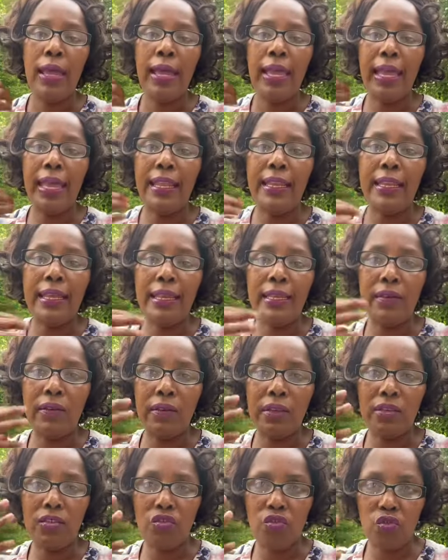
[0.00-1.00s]
And it
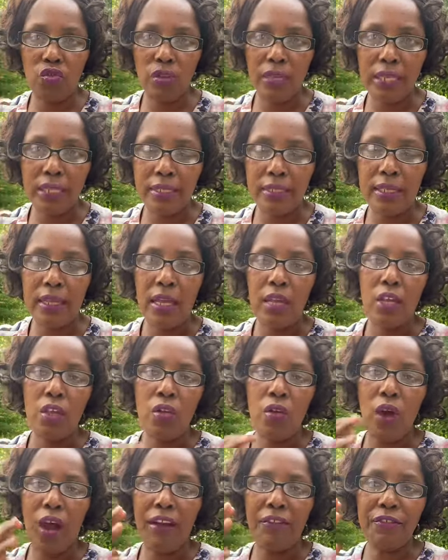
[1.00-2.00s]
is strict.
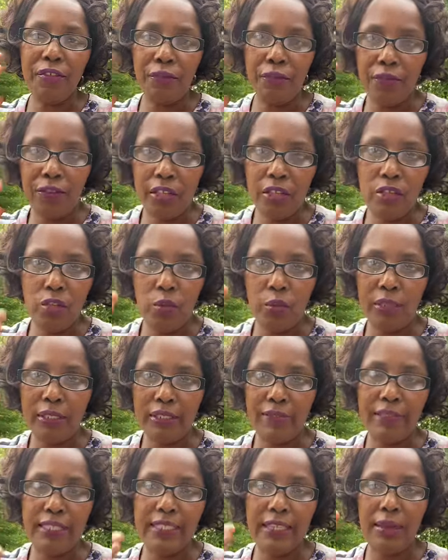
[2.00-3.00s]
You have to finish
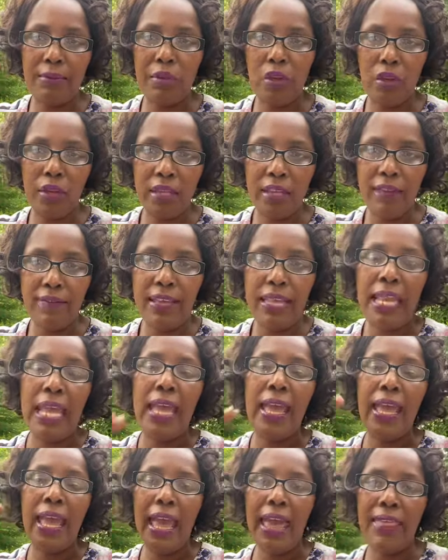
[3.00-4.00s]
whatever time you're given
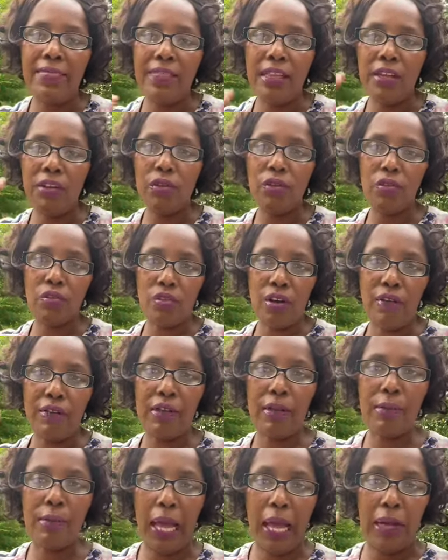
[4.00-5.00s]
and then you
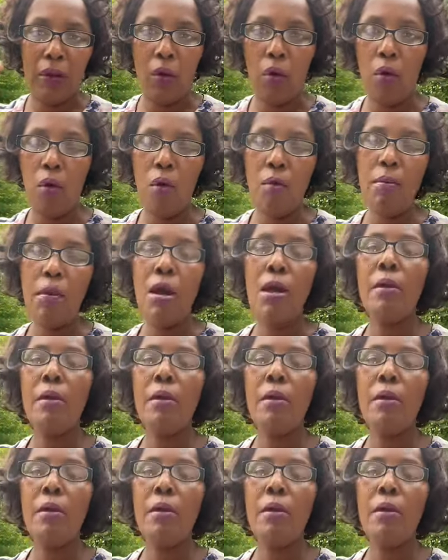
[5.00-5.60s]
travel back home.